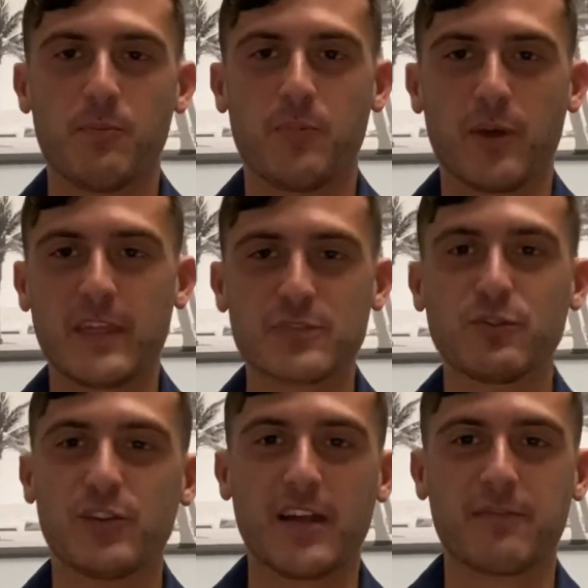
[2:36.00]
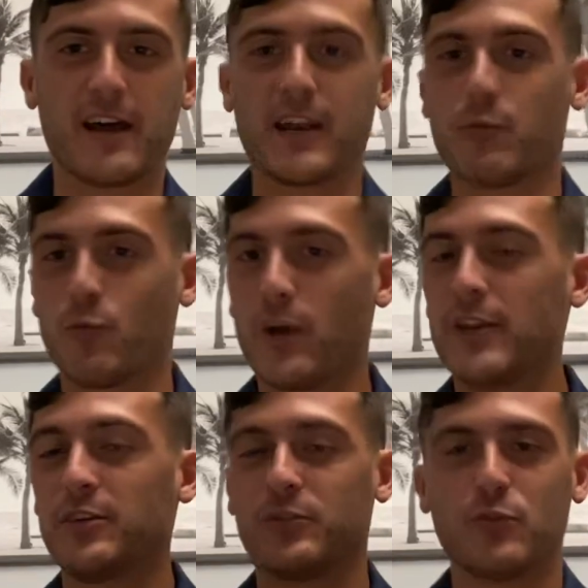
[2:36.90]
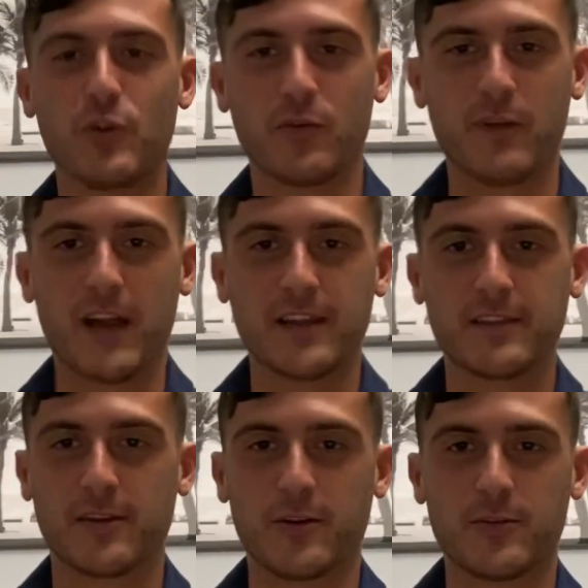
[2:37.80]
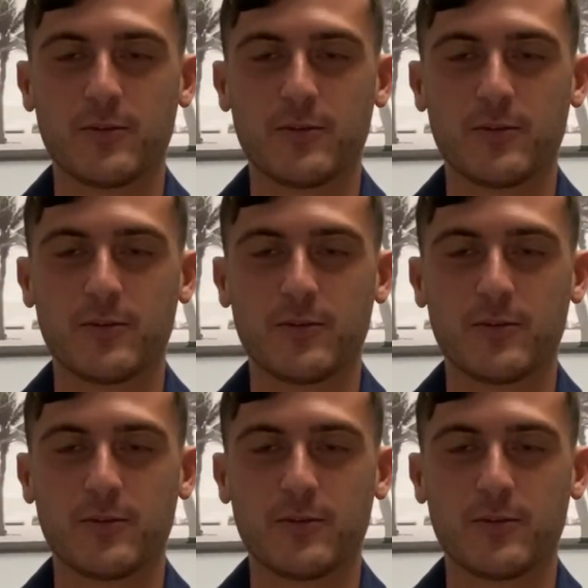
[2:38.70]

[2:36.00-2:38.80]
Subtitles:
But that's when you're not fighting. When you do go fight, though,